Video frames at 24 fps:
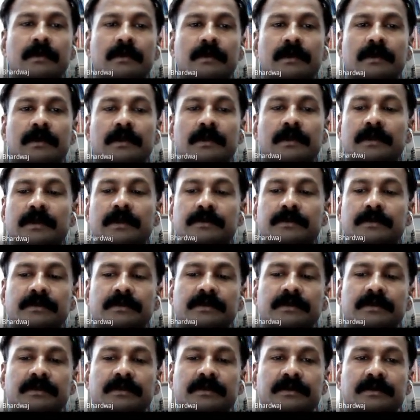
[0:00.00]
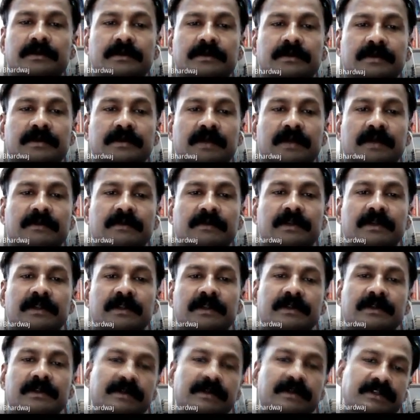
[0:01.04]
Electrons travel
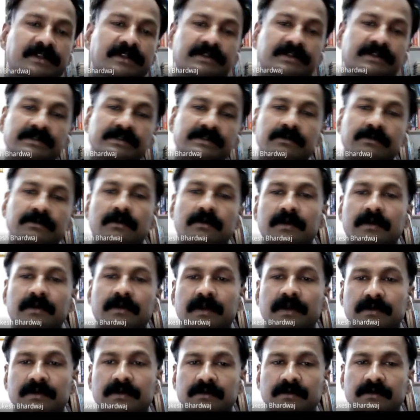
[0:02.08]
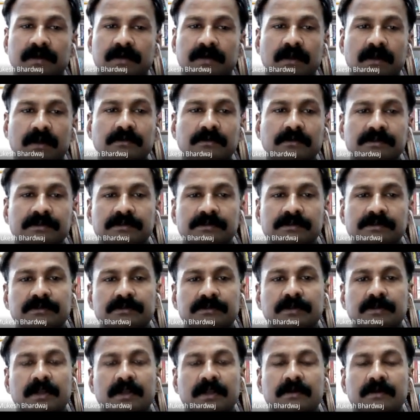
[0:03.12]
in regions called electron clouds. You
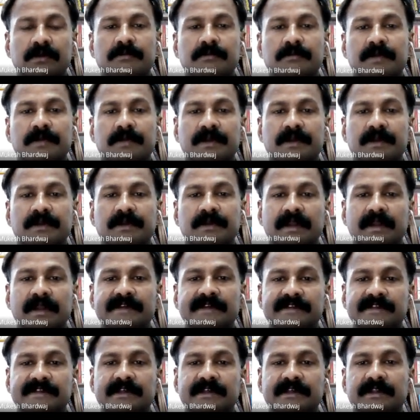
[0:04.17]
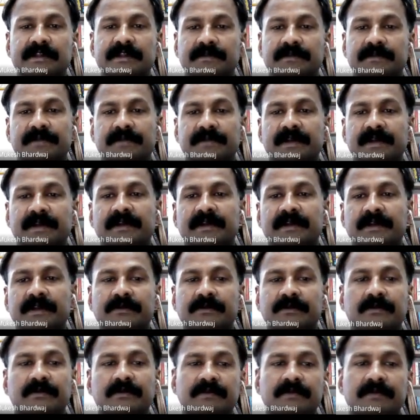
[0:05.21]
cannot predict exactly where an
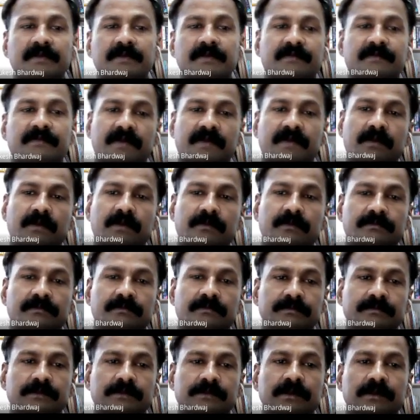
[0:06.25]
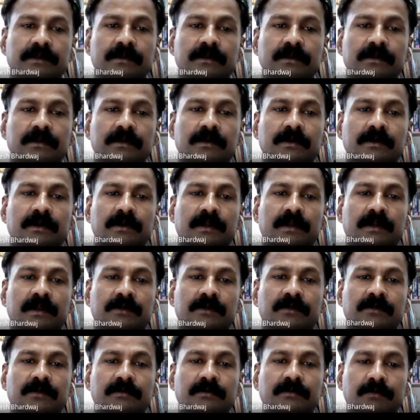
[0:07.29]
electron will found.
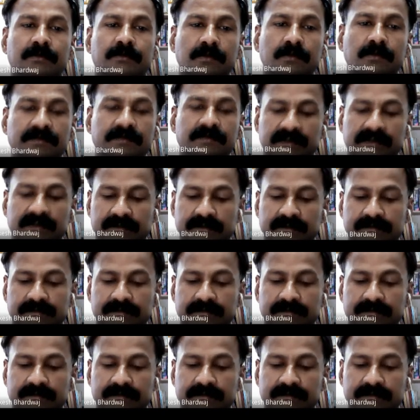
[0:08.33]
Electron moves in.